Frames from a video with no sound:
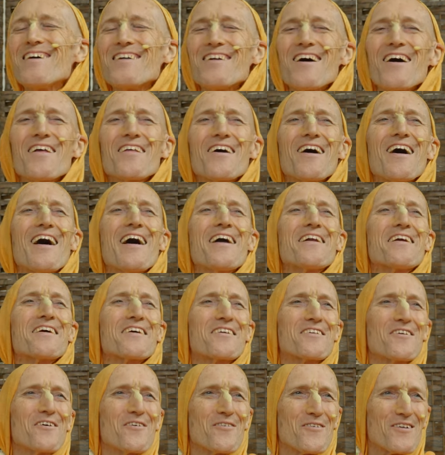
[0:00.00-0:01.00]
another
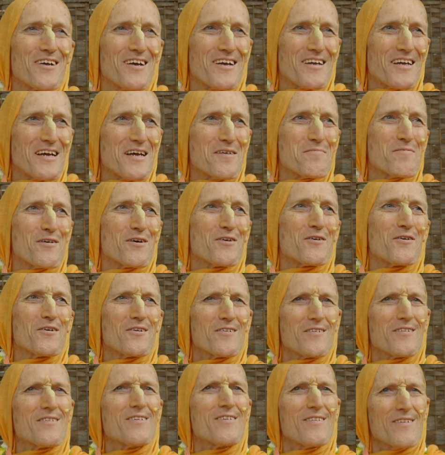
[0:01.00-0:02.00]
anecdote I came
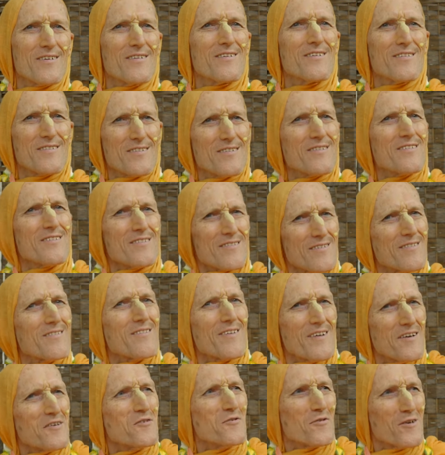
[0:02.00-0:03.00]
across. It's
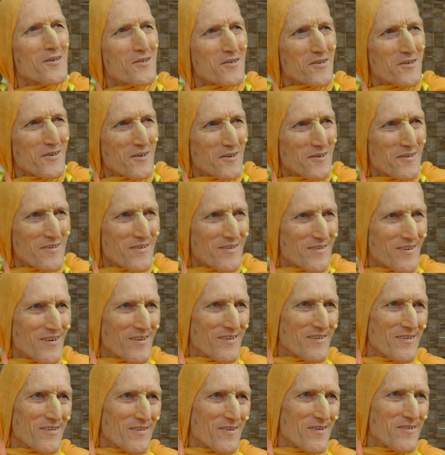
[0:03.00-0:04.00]
interesting,
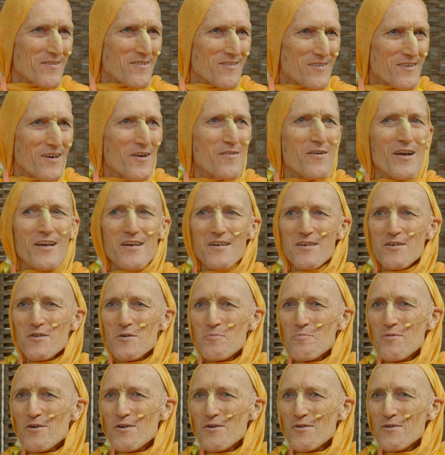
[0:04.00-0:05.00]
not, not directly
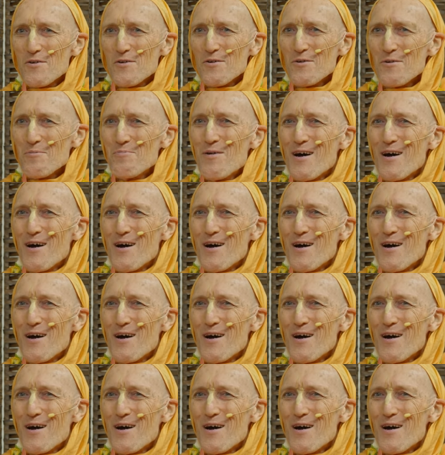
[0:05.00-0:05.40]
spiritual,